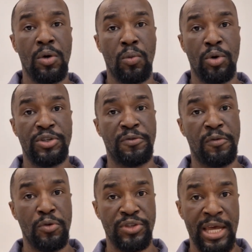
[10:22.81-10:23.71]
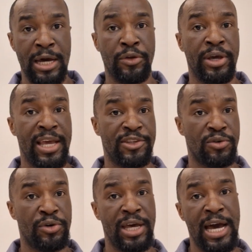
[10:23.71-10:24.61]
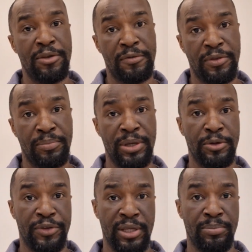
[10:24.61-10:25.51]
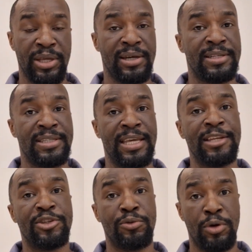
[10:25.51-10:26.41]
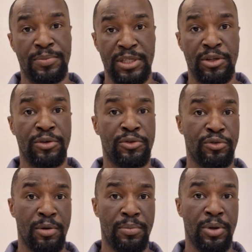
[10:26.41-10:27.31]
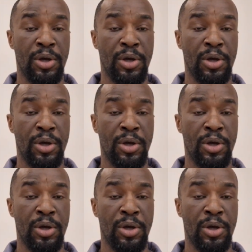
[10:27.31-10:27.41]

was forced out or escorted out of the building because he interrupted Donald Trump.